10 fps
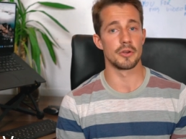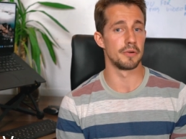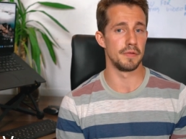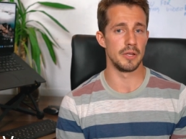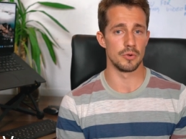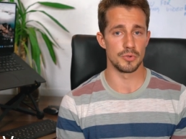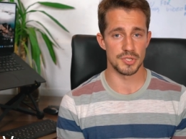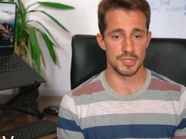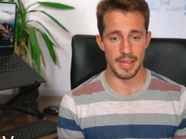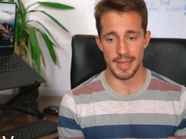other
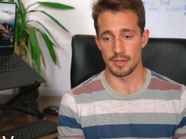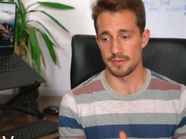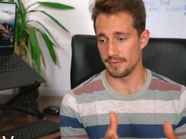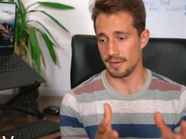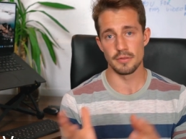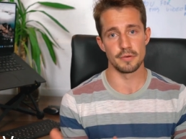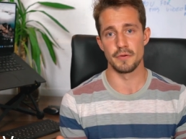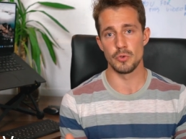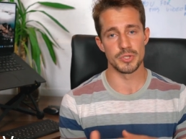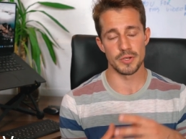videos and
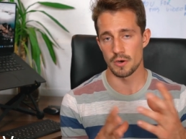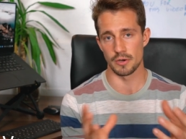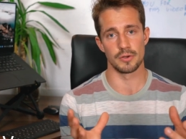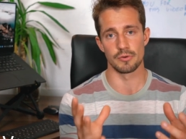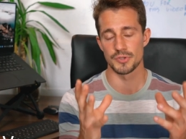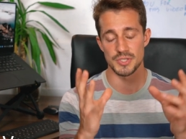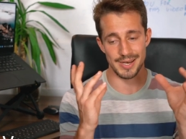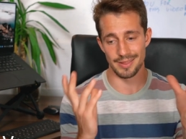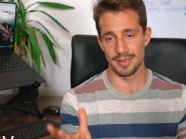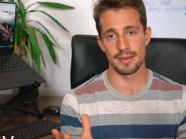interviews and articles,
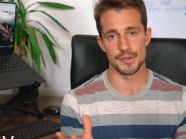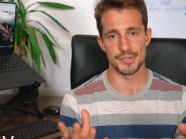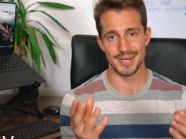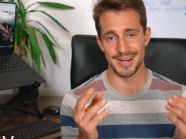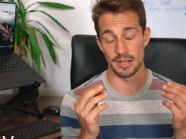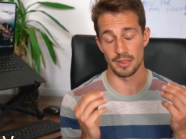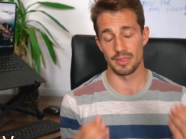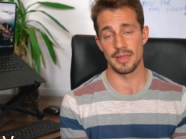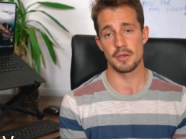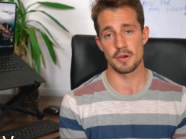anything else that I can
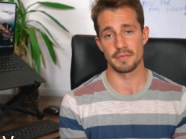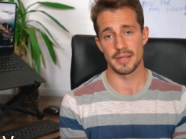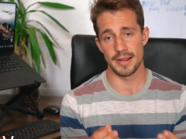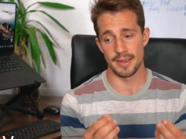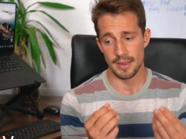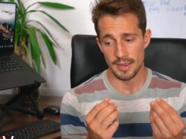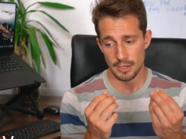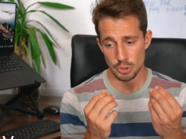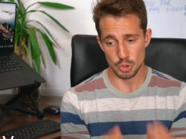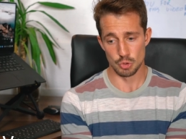think of that I
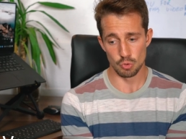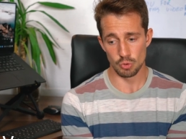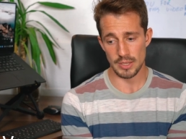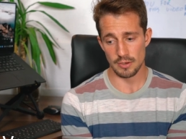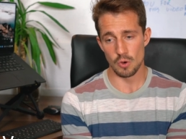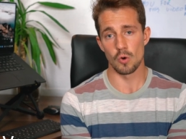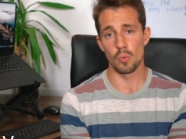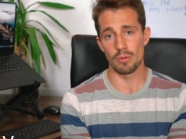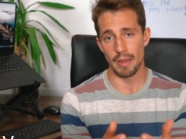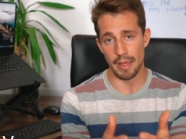truly know
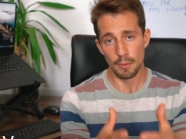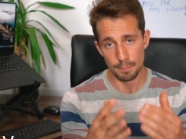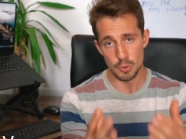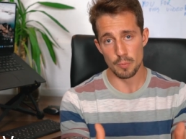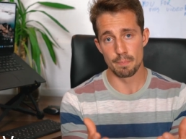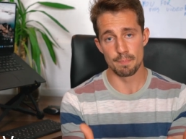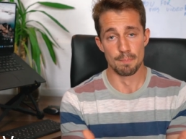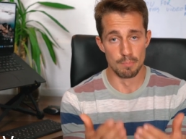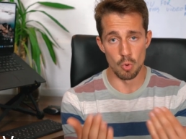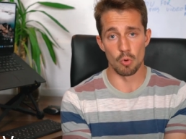will help you
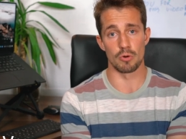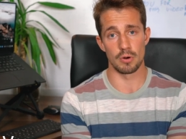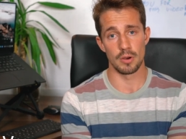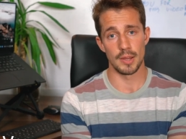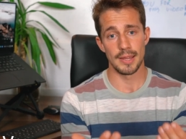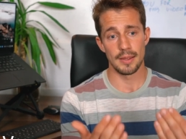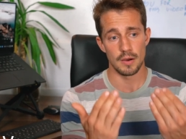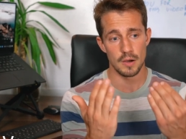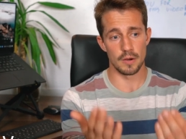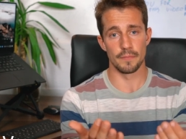more
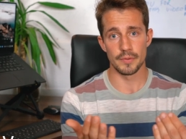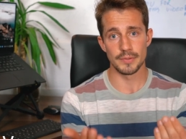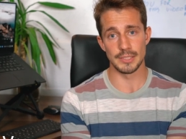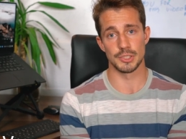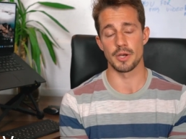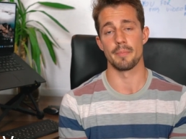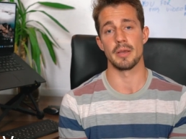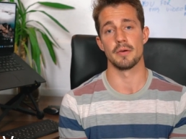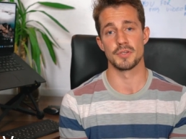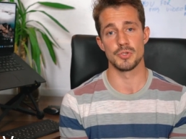on this
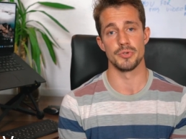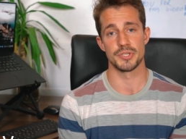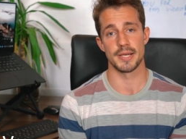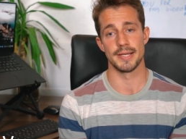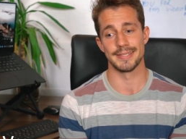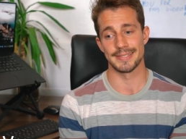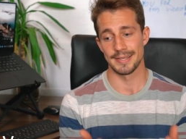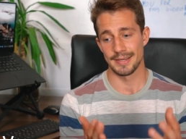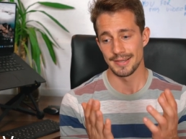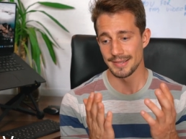topic of suicide
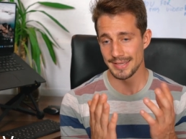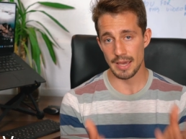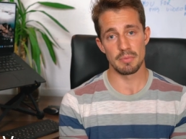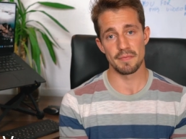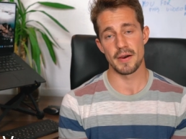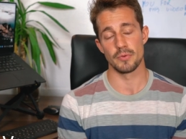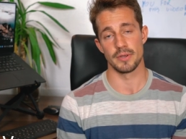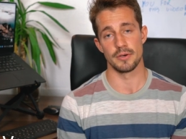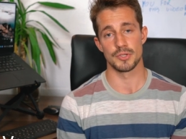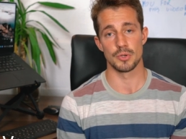can be found
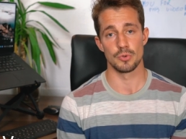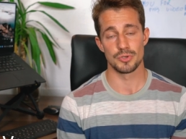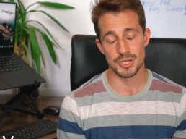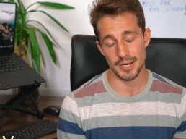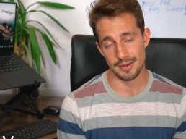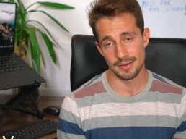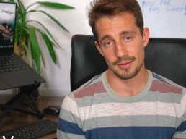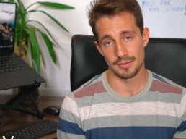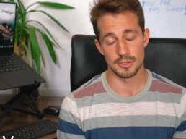there. So check the